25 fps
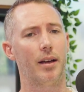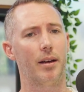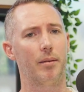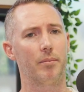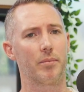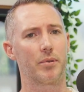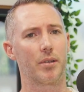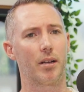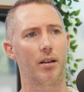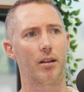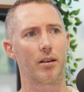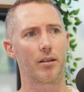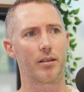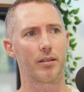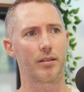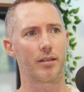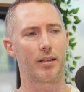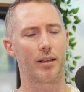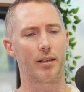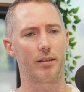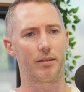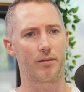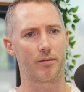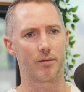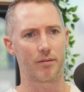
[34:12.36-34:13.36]
So long as
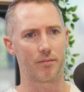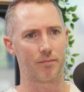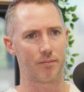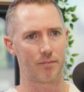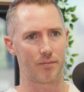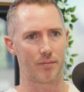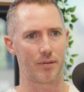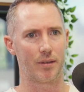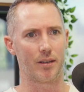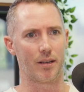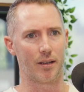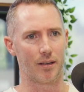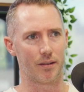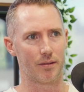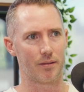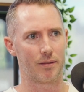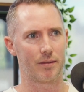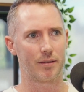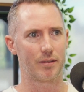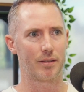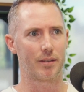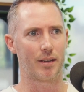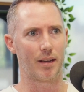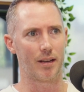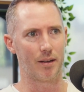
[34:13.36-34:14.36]
that,
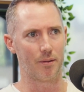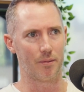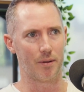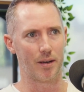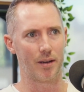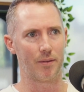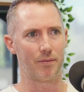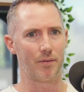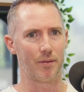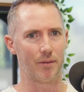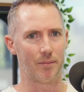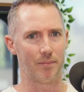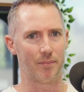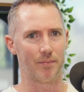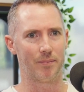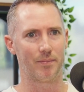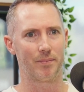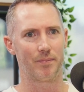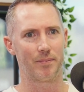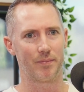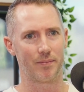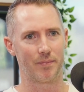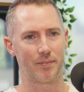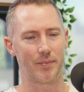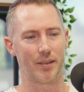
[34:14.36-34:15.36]
stay away from,
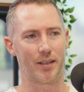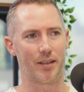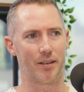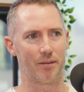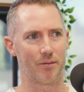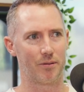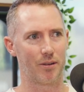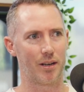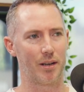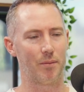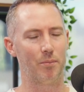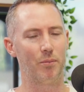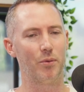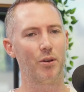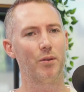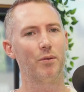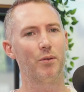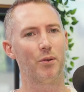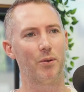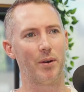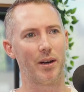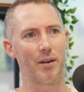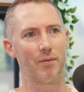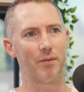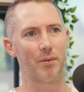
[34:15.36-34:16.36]
try and move
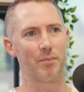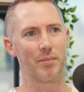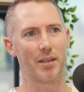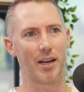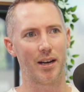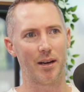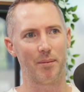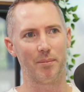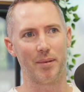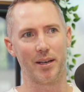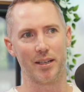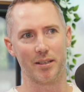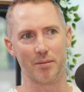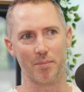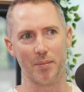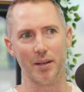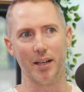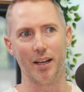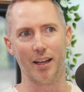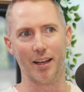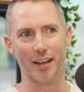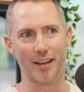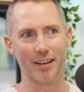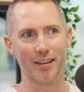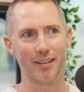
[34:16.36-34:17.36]
away from time-based
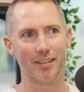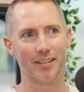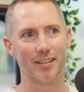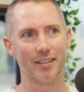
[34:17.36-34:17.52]
billing.